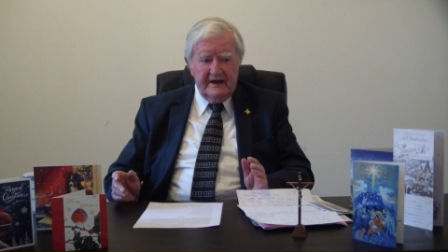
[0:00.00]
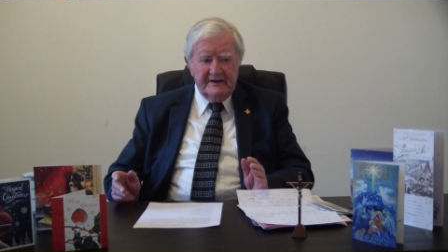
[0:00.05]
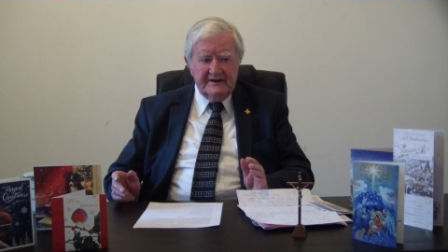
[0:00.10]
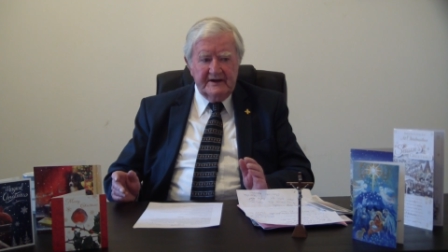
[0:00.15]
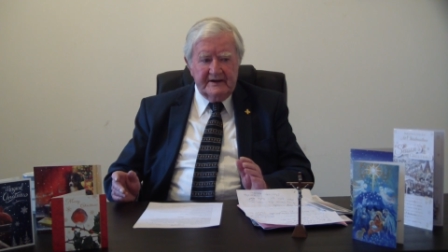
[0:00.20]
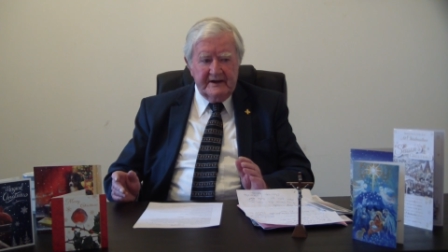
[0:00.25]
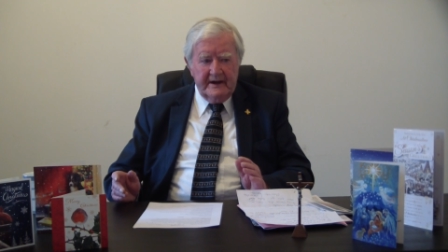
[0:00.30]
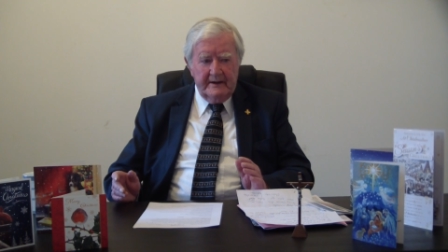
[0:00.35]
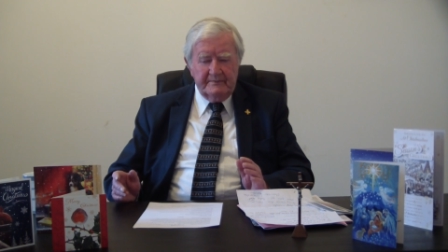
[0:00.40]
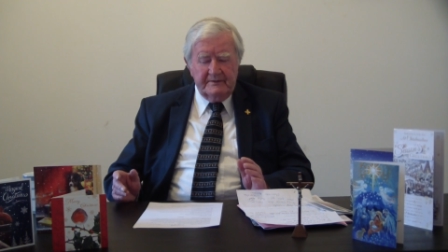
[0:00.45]

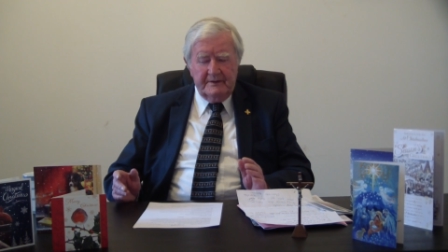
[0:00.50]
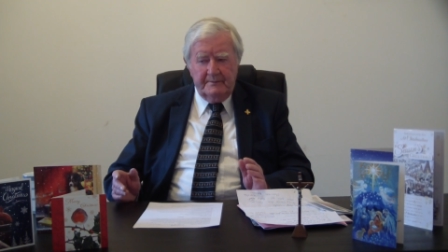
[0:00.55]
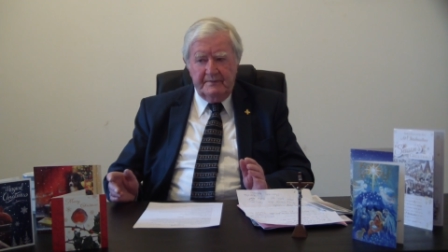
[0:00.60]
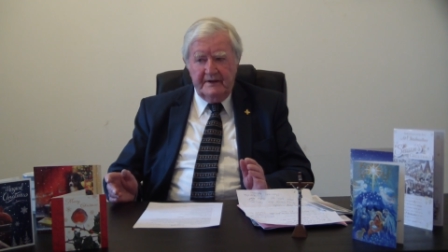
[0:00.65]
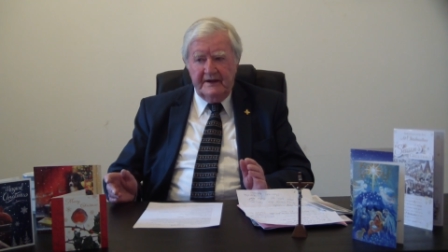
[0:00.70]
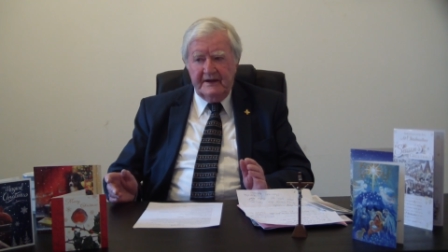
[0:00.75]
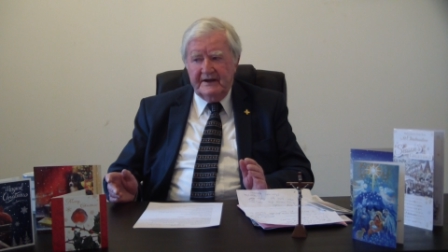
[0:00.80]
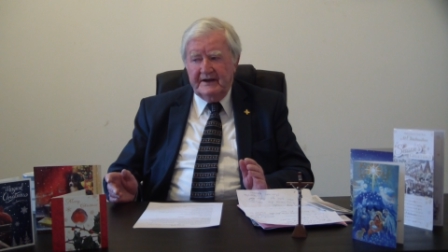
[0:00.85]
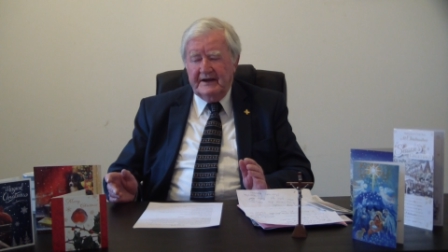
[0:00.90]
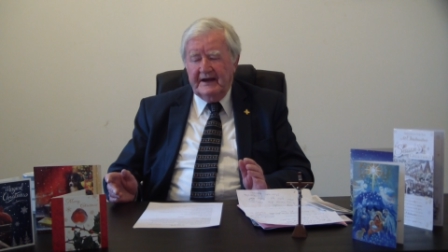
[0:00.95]
They kept a
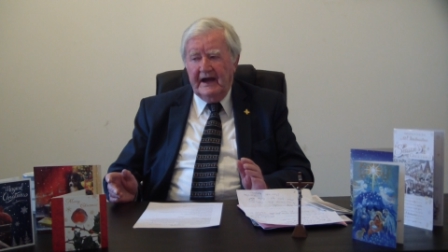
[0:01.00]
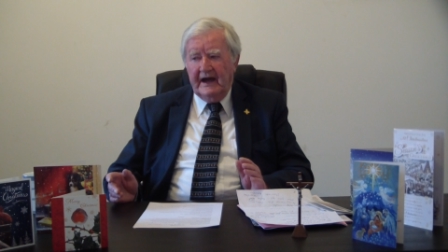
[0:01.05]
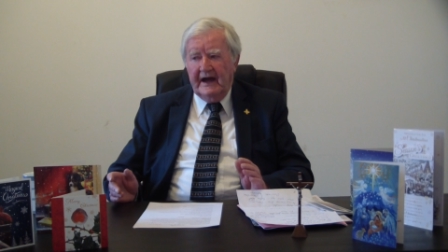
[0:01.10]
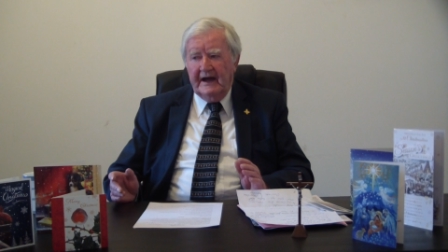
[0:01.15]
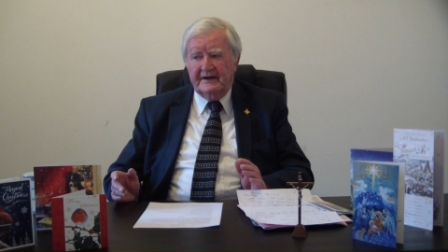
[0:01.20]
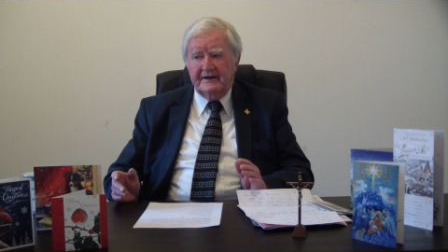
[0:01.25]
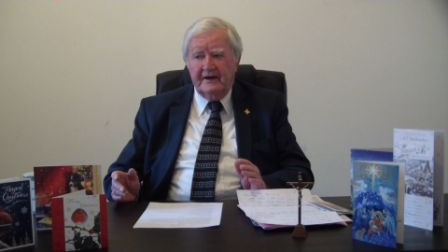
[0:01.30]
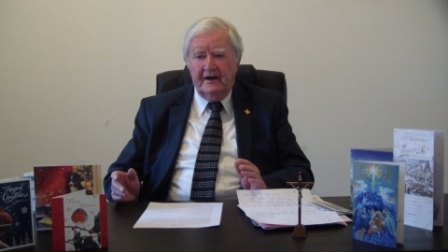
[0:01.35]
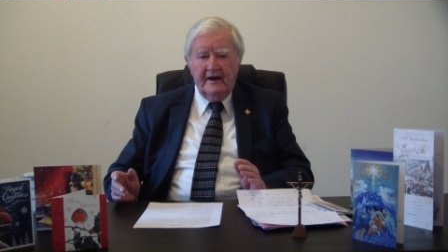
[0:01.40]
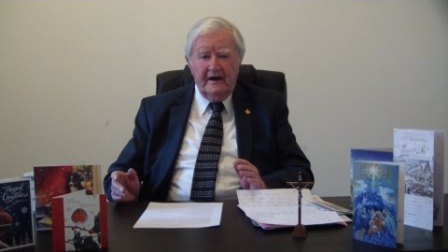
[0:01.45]
pig
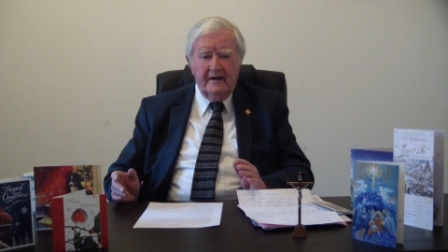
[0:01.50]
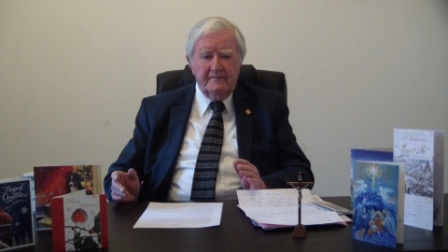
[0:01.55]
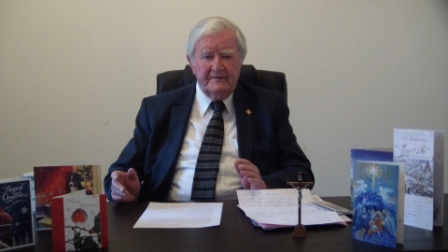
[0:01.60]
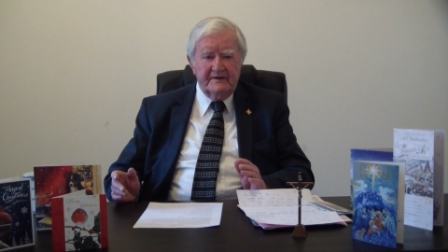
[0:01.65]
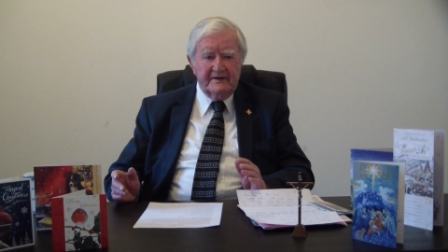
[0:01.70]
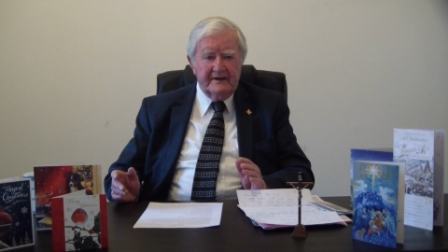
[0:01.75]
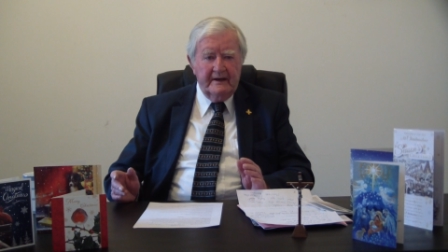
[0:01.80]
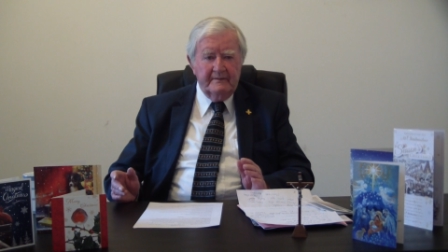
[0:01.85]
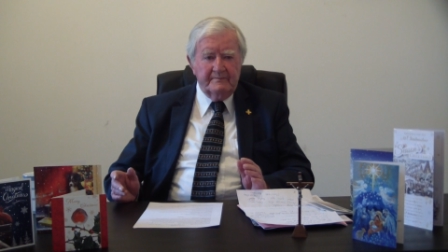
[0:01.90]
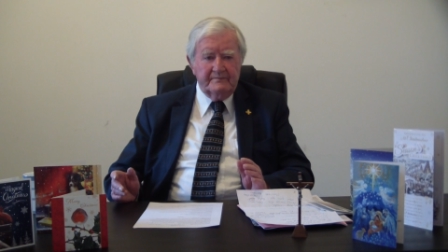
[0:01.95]
and they
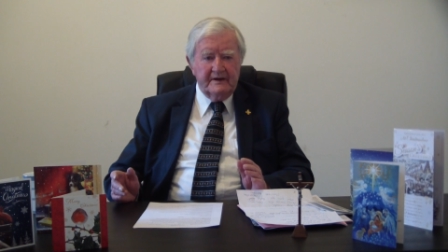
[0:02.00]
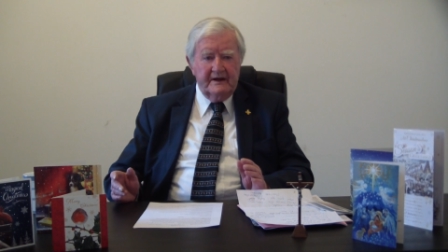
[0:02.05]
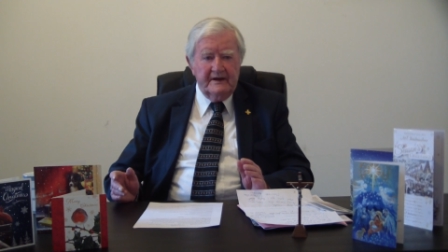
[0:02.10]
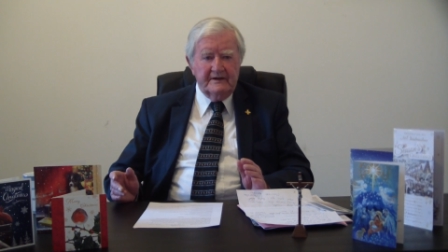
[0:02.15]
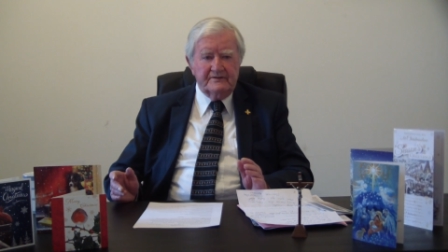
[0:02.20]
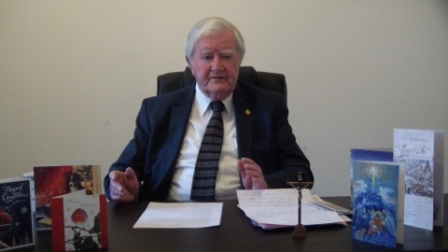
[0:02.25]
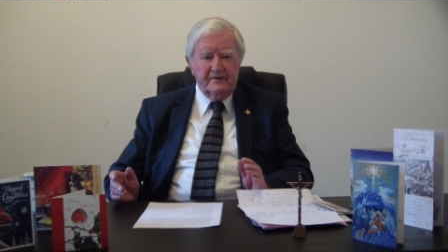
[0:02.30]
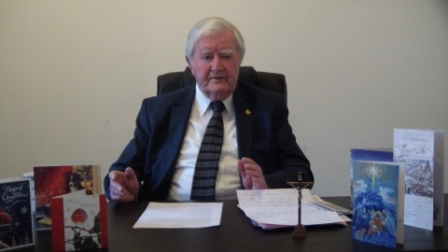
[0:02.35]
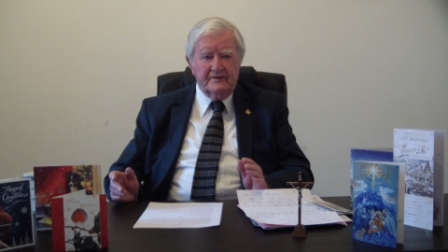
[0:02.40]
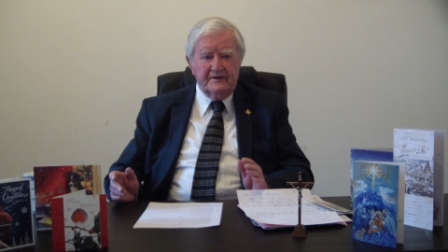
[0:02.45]
often kept
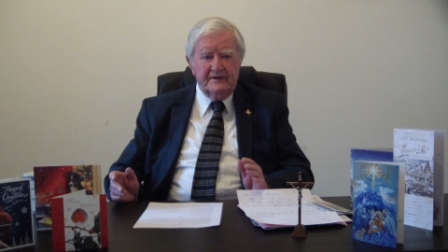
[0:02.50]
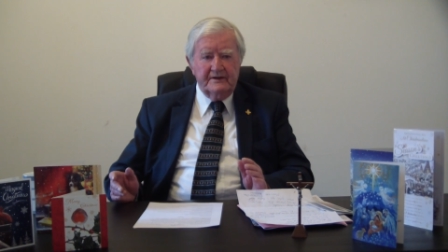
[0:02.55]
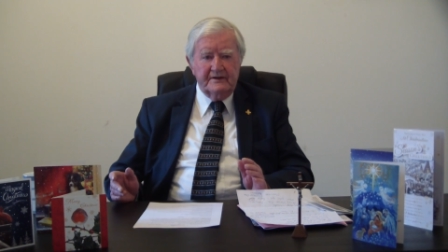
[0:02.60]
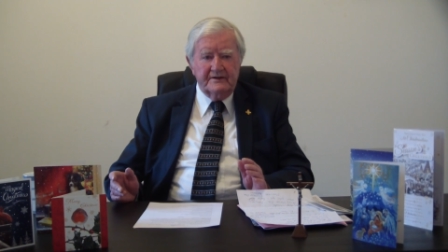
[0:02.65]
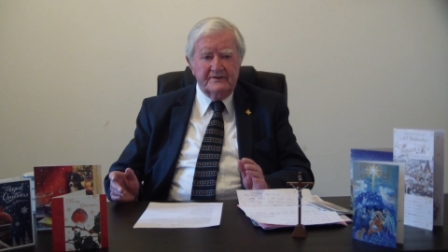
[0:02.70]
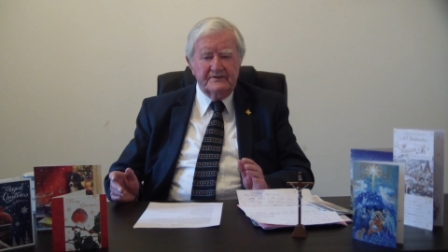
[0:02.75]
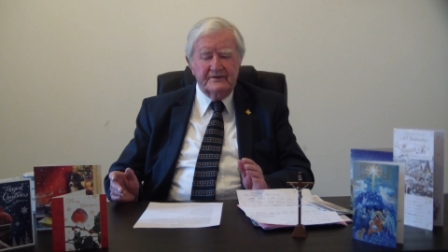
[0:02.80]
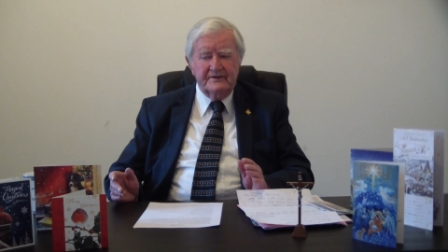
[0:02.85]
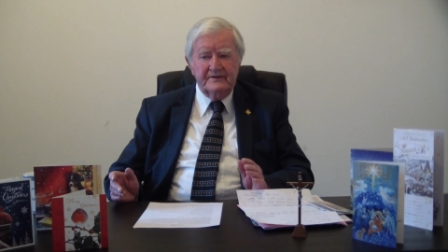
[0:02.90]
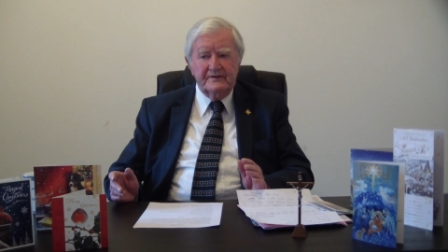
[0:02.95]
a turkey
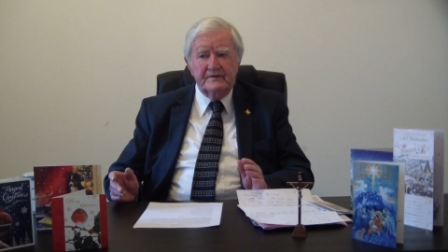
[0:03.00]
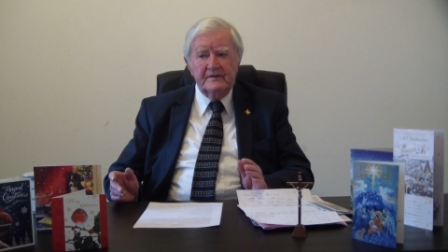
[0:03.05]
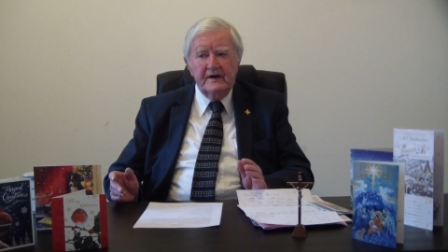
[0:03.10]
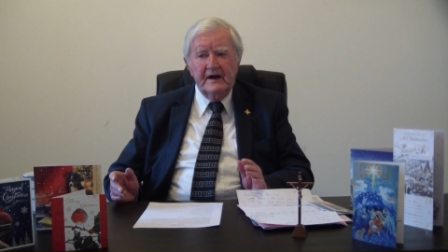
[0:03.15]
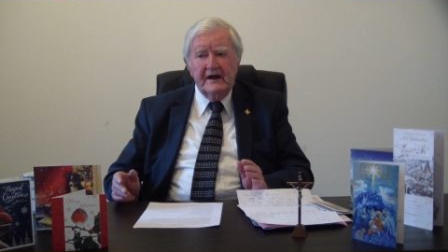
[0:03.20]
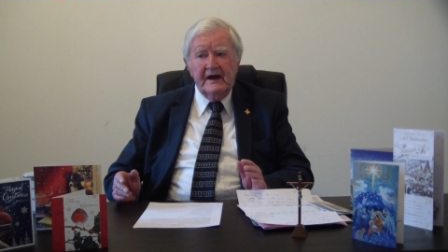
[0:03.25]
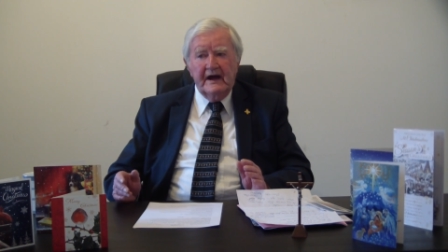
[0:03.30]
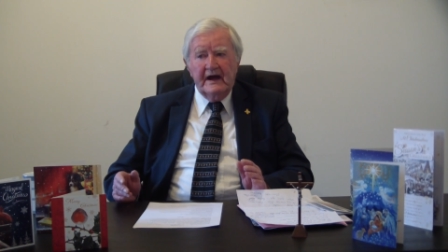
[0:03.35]
or two,